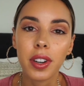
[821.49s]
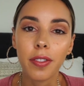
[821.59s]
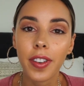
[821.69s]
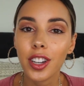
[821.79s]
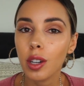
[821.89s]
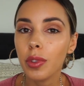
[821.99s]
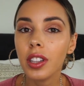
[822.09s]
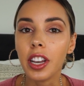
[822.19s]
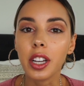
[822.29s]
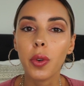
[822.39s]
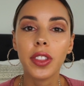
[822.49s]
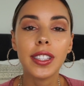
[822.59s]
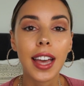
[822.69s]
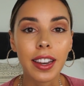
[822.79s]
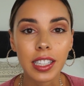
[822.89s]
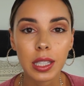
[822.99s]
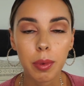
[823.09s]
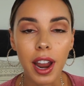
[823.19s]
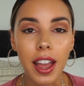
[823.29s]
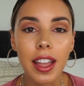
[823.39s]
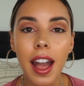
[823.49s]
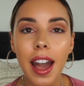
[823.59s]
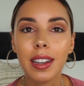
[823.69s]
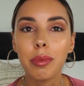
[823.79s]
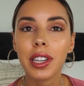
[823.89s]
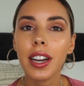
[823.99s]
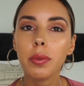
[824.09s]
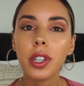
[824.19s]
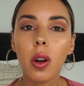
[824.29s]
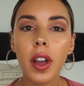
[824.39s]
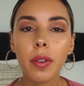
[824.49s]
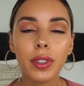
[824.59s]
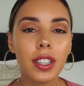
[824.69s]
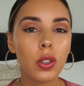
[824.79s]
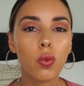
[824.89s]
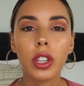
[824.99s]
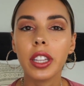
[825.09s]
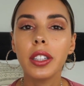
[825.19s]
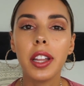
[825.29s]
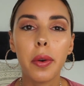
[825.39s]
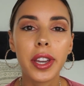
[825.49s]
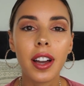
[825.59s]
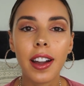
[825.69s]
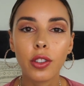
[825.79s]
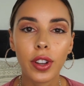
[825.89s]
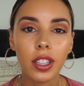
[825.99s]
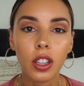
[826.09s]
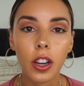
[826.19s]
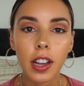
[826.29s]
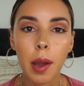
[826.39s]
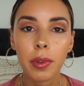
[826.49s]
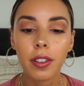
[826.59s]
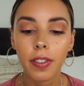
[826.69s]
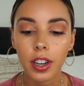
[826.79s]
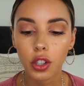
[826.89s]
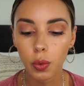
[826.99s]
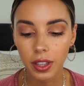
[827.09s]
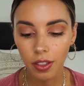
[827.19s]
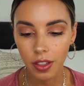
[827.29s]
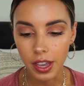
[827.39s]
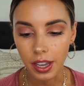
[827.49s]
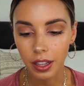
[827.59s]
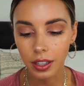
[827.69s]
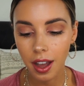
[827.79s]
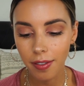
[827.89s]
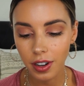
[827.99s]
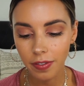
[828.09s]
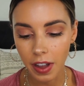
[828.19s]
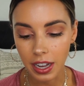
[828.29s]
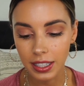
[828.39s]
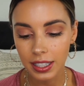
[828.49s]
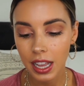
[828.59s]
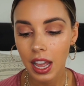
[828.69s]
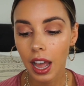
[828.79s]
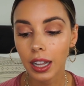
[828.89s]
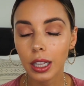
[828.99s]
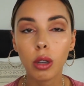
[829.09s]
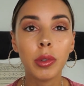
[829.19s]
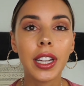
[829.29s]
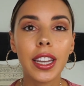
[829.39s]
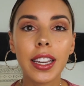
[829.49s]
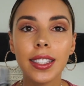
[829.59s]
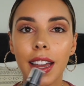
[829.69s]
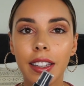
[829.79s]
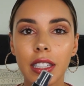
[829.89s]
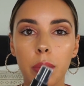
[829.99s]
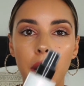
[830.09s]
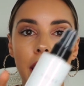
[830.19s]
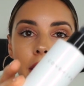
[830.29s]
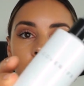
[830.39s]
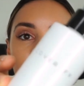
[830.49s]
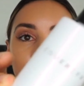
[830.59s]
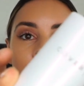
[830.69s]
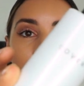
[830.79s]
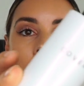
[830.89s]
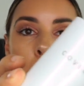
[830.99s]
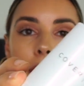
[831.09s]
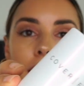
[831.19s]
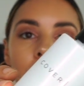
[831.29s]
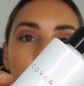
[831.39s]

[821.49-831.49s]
Finish up the look with the setting spray, and because we're going with this really glowy hydrated look, I'm going to finish with the Cover FX Illuminating Setting Spray. I get